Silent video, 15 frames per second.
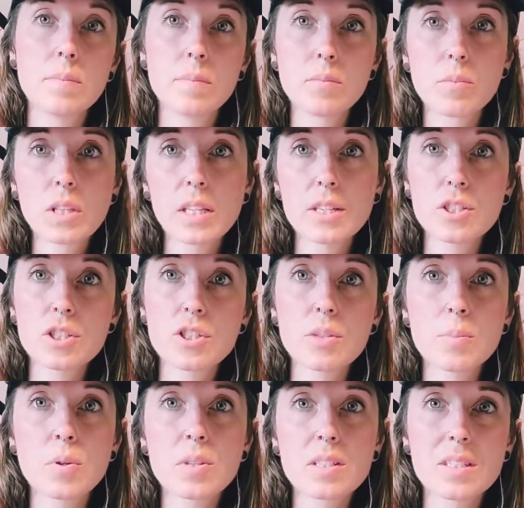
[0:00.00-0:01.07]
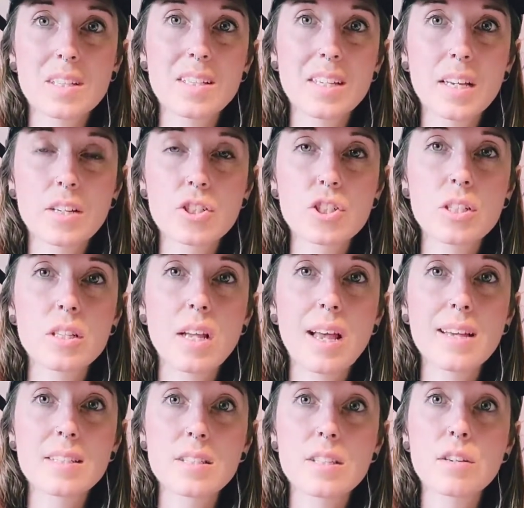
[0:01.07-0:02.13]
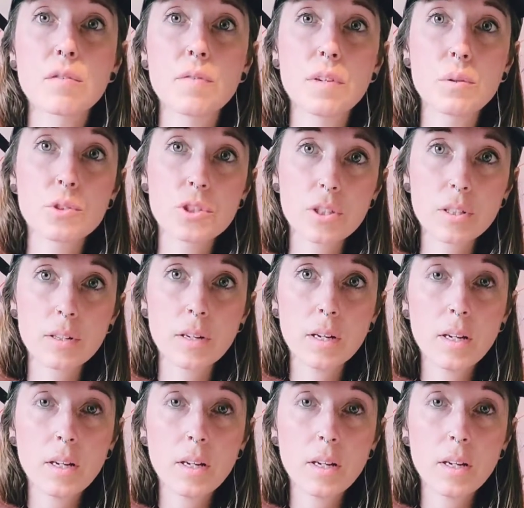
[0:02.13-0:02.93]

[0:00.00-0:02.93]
relationship or this connection as their future,